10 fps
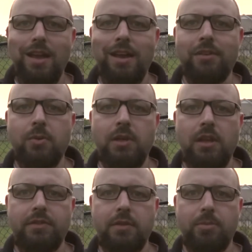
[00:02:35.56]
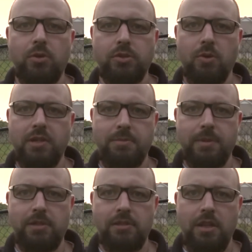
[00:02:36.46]
Everyone loves to post coin
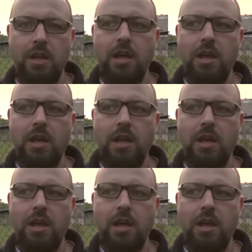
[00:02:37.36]
spills.